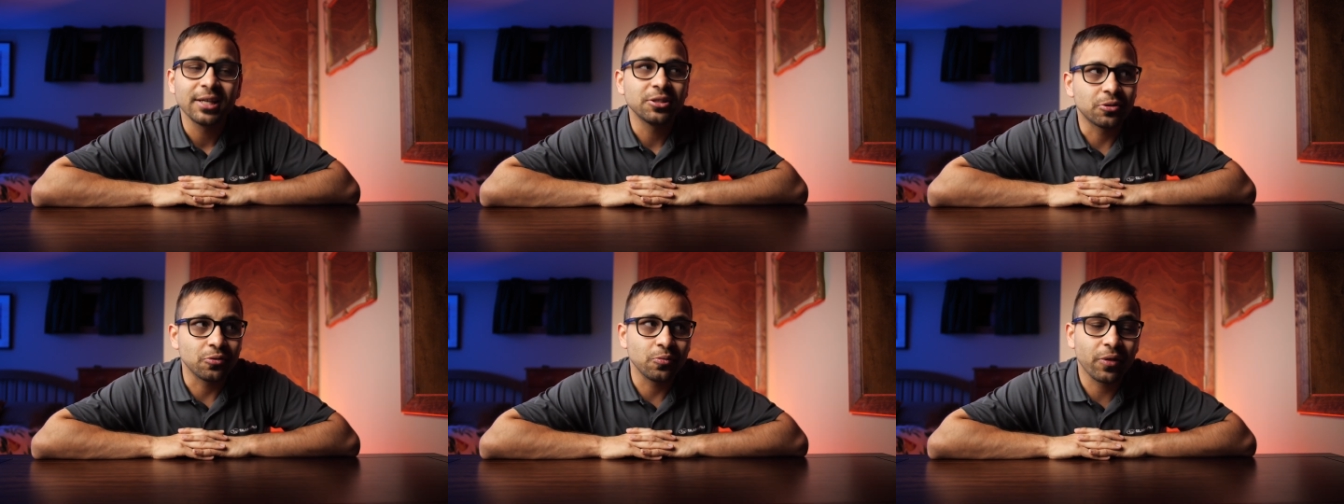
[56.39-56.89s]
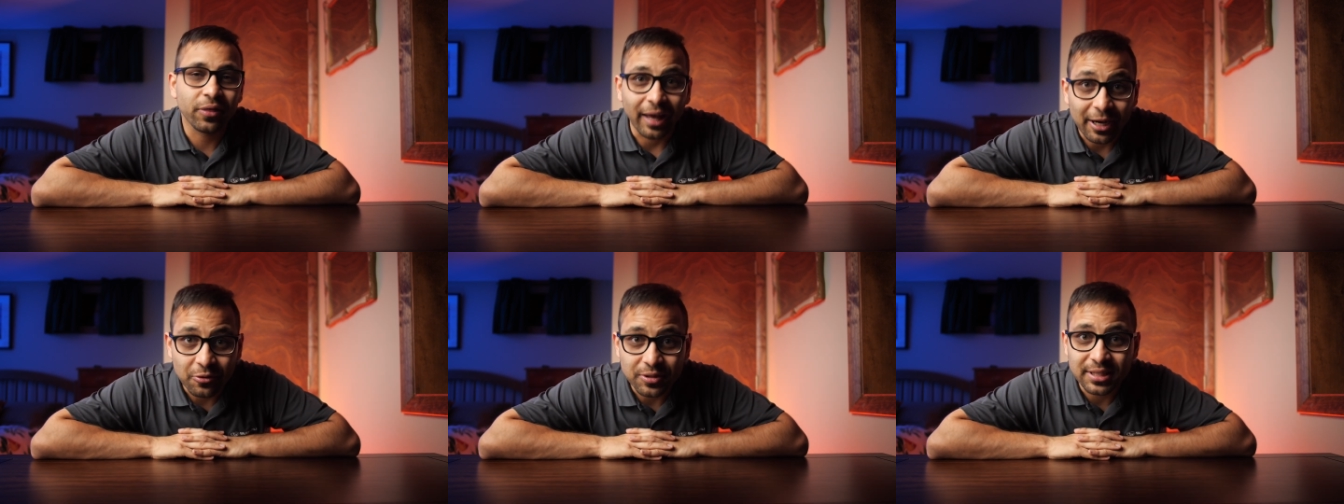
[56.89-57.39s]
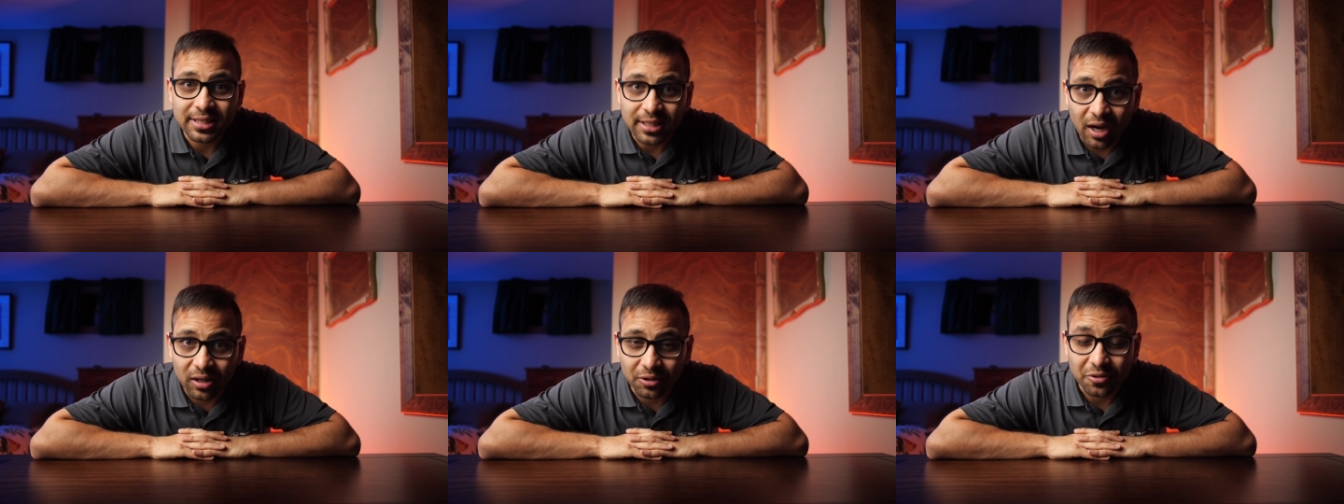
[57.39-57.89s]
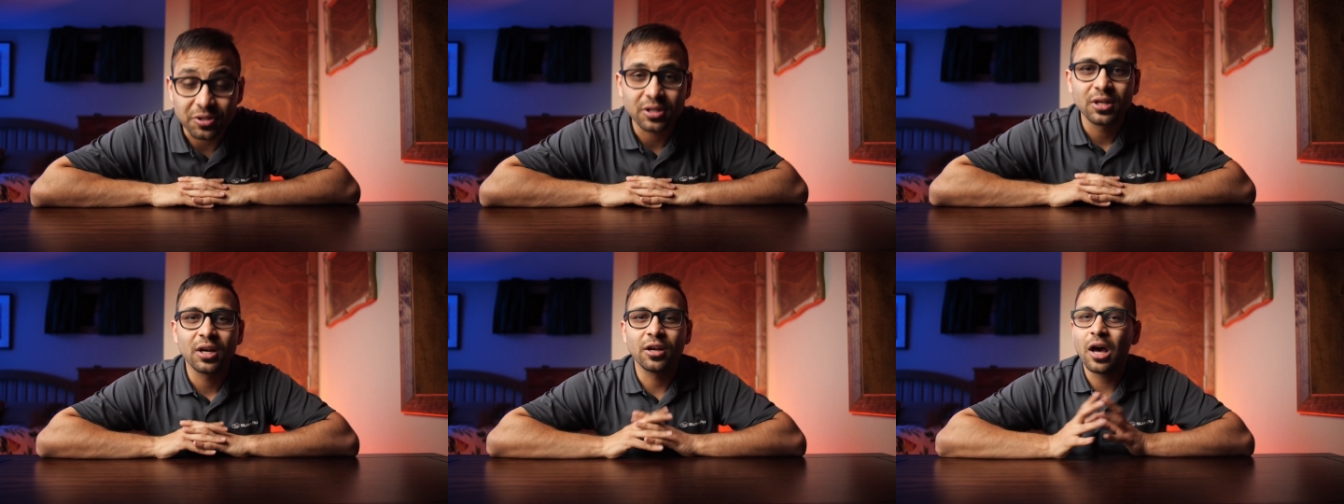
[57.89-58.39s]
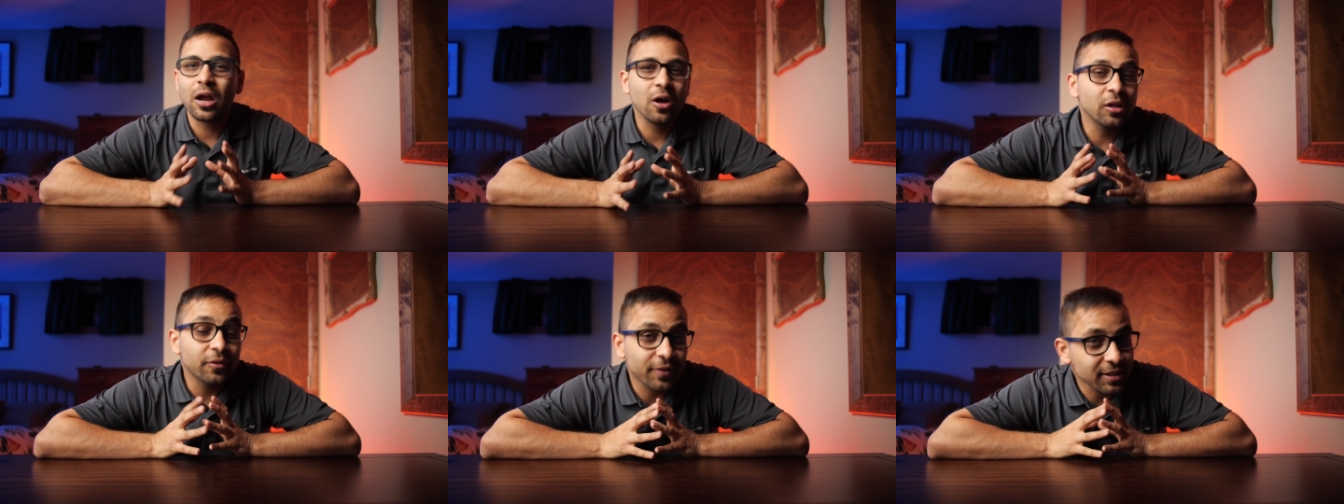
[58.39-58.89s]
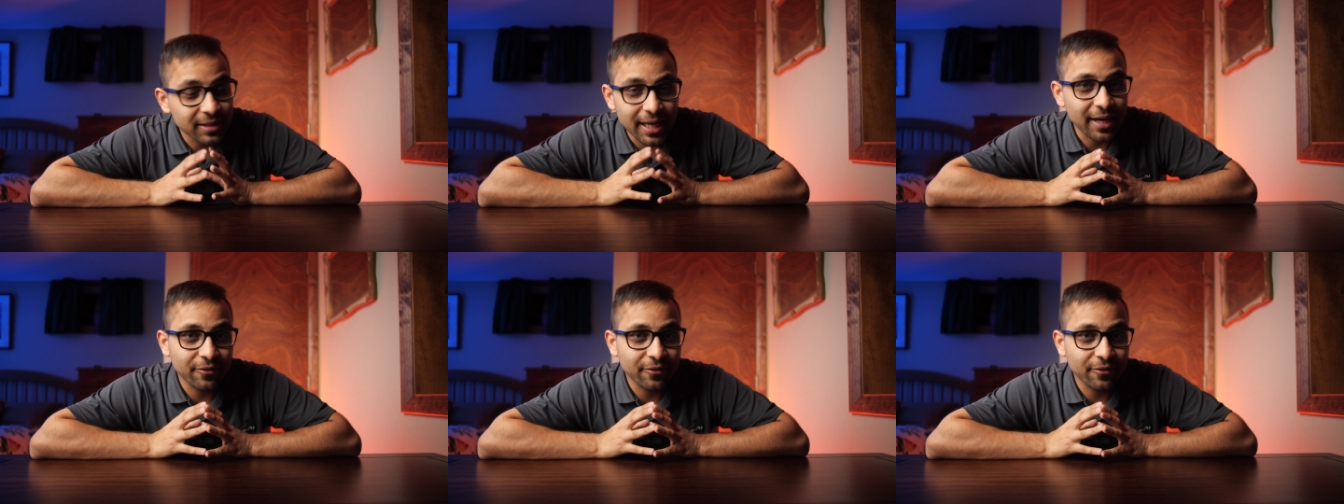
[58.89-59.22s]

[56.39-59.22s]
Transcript: $2,000. Not all of us can